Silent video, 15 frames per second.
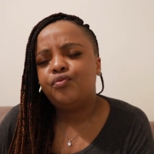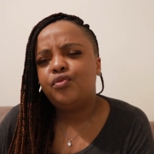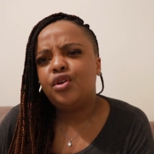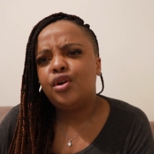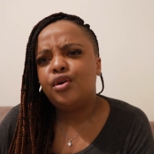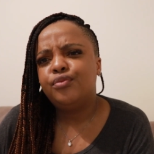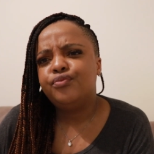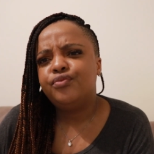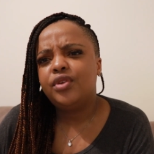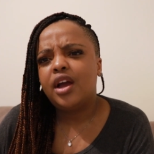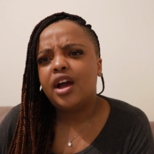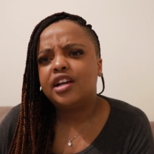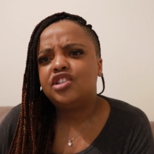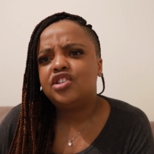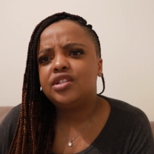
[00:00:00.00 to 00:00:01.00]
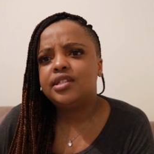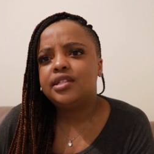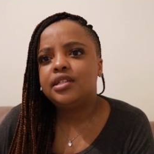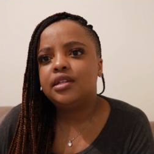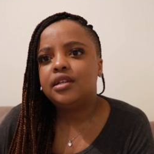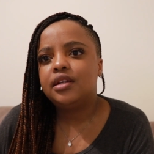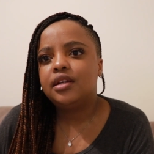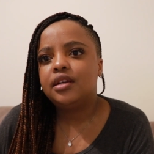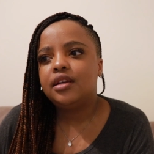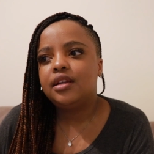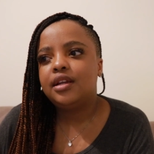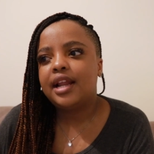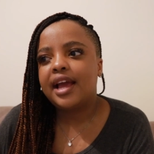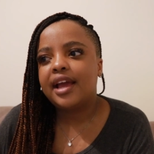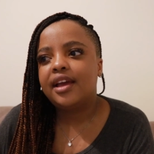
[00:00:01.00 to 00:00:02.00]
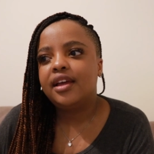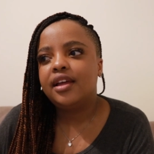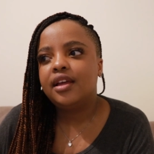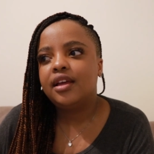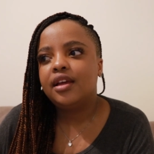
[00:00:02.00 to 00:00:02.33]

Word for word: you know, yeah, just like